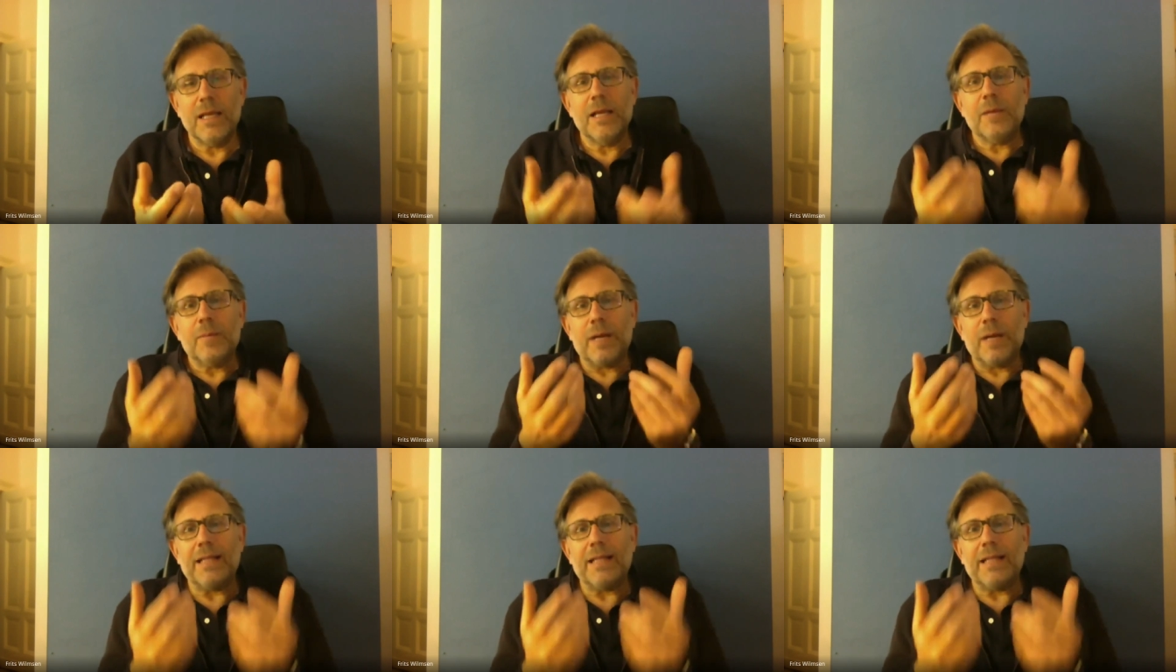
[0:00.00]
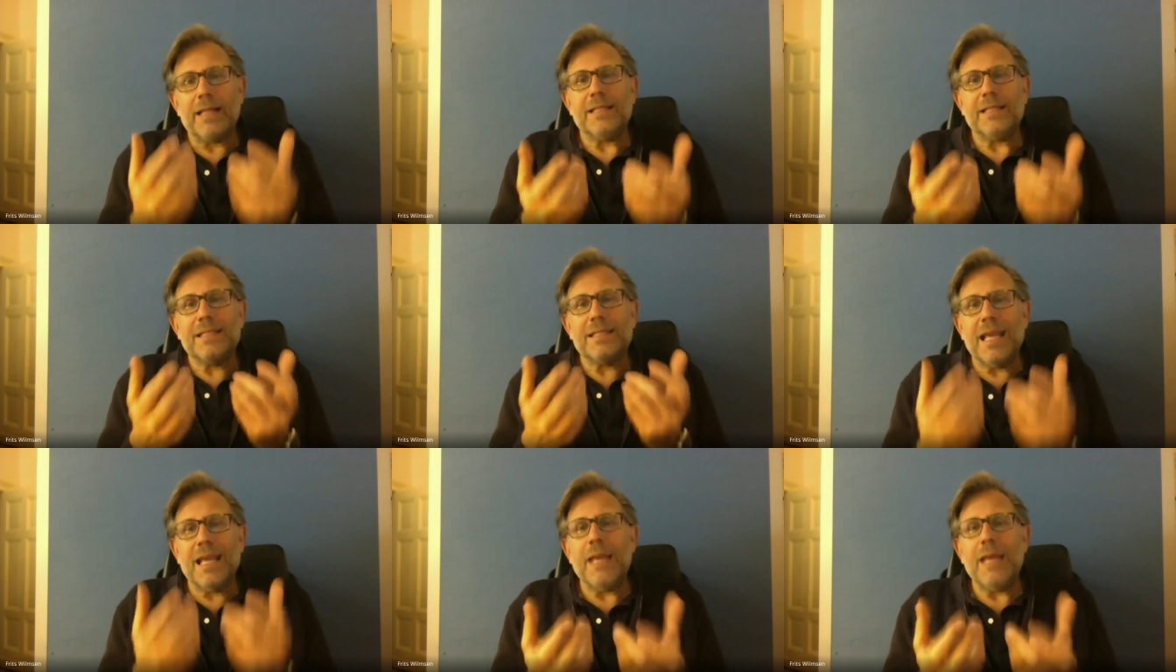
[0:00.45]
But at the
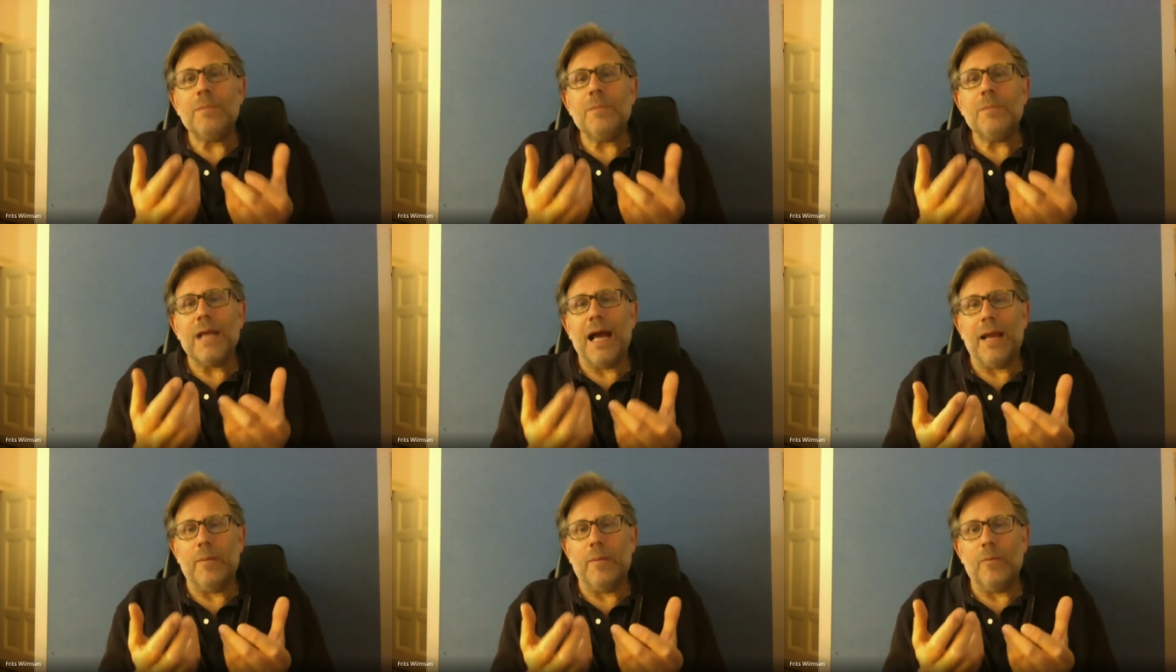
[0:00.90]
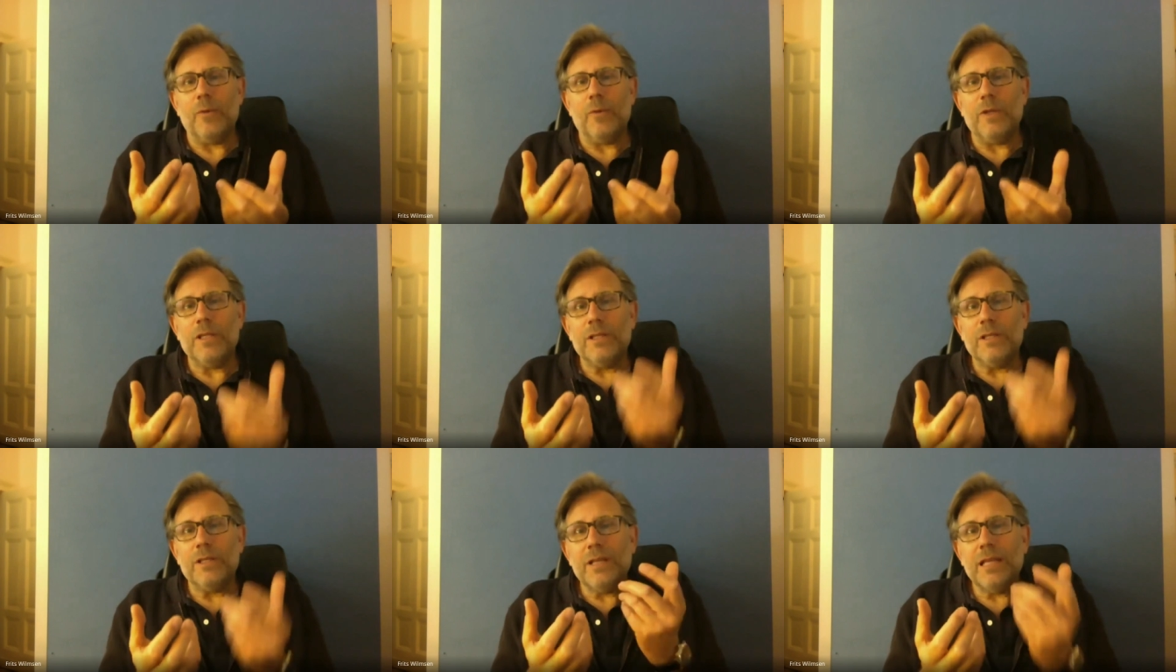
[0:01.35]
same time,
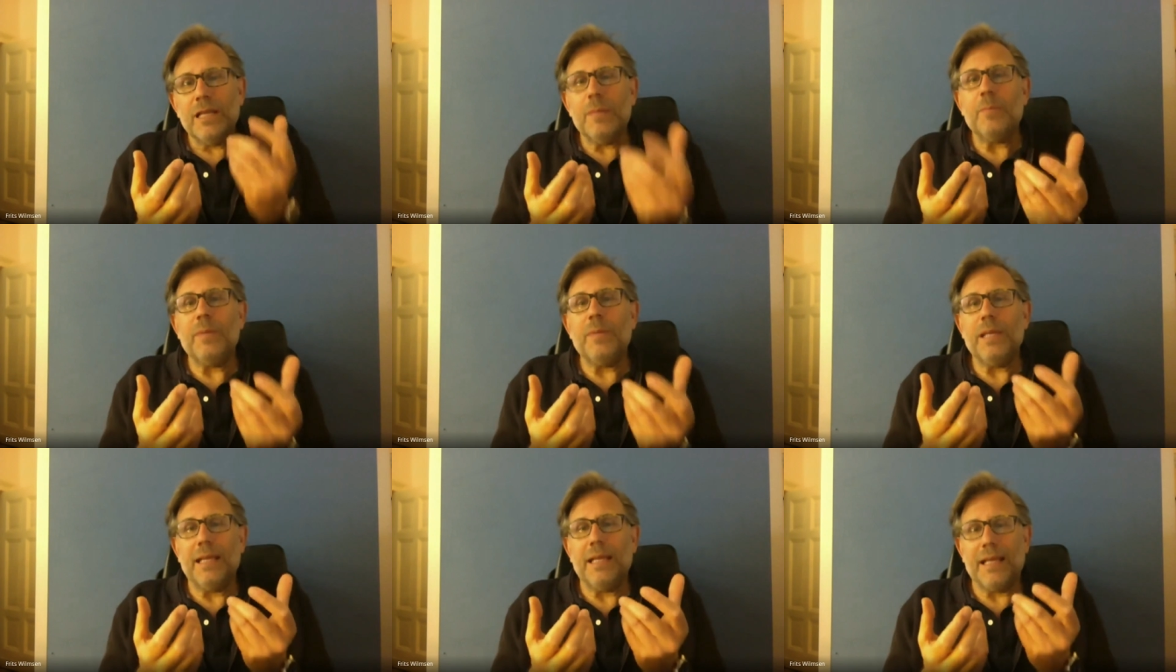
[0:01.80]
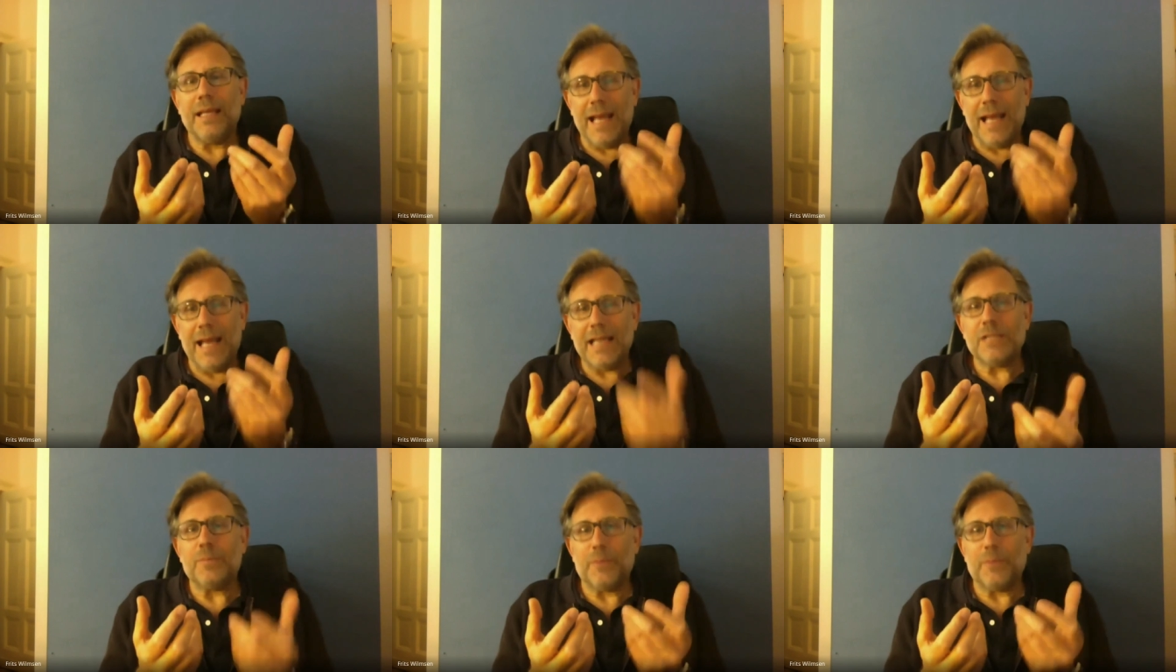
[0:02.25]
when you keep being an
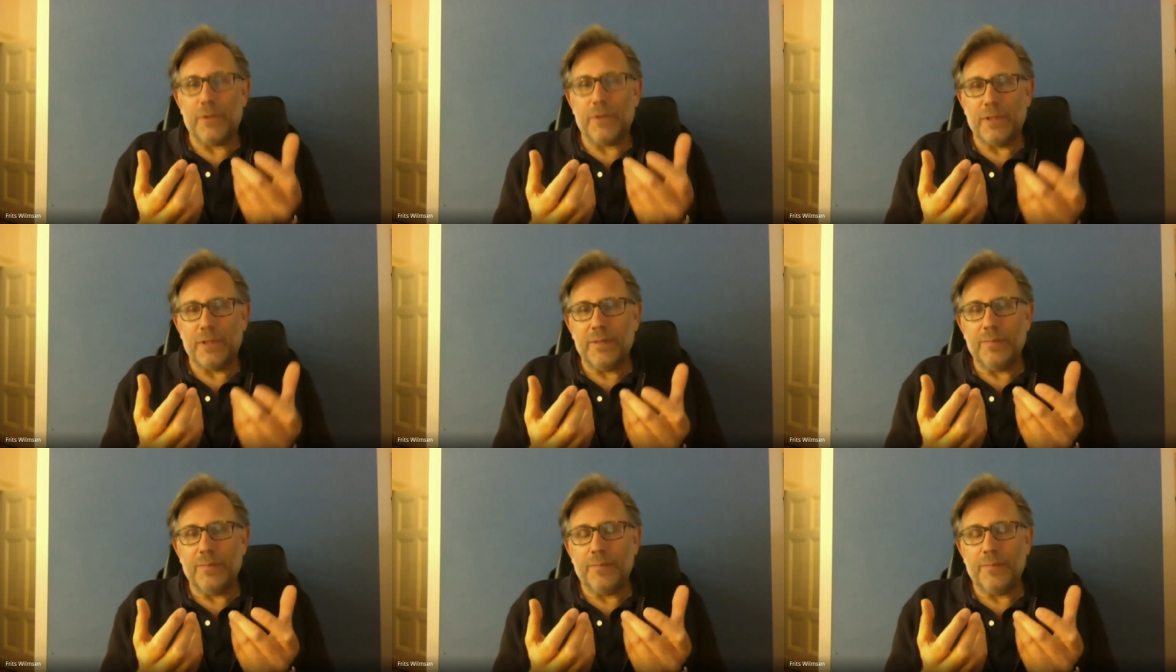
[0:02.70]
expert,